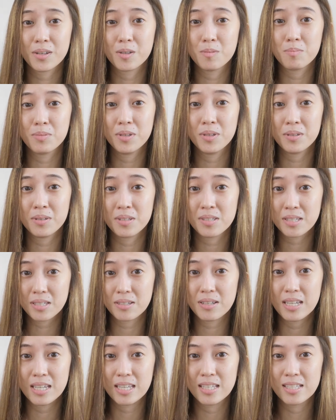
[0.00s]
computer
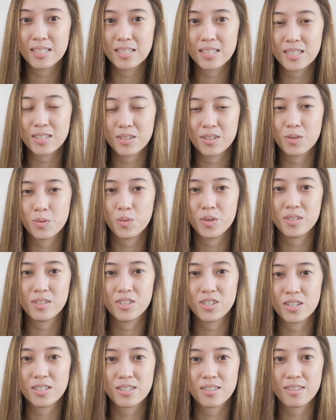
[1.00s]
screens or with
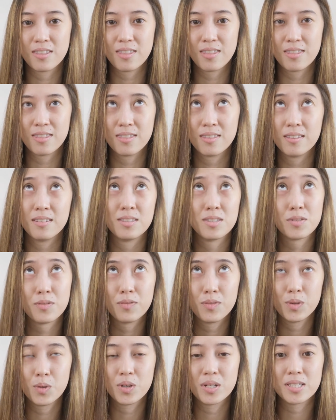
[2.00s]
just these
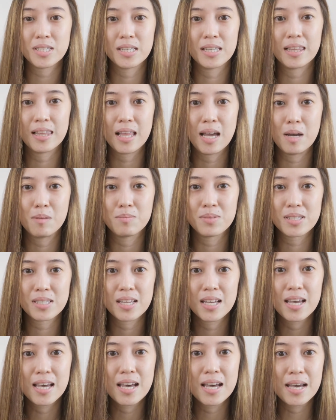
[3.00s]
fluorescent lamps,
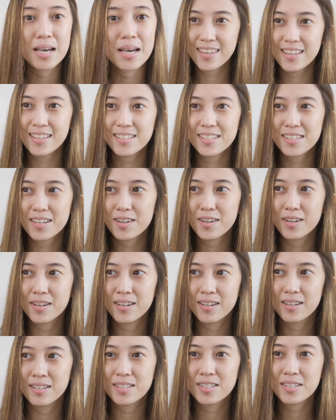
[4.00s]
these
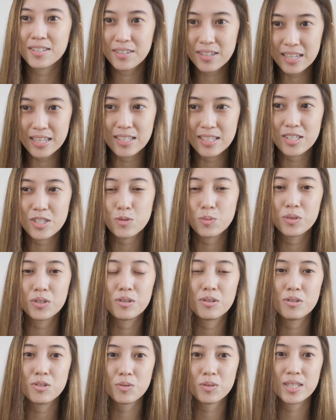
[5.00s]
screens would
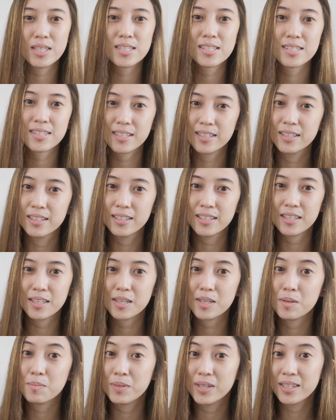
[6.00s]
usually still
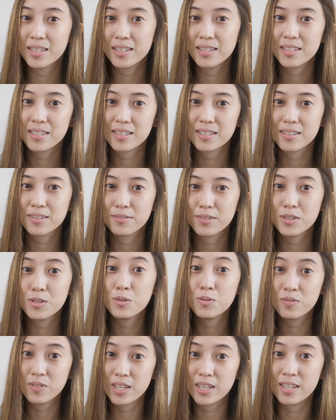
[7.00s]
emit
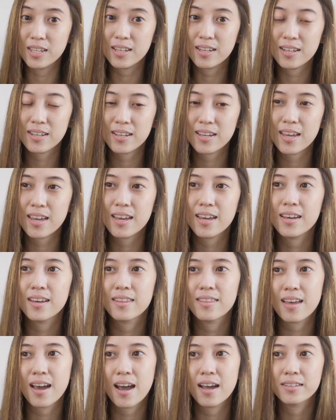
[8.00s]
UV,
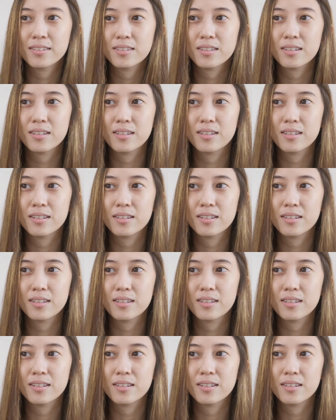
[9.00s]
and that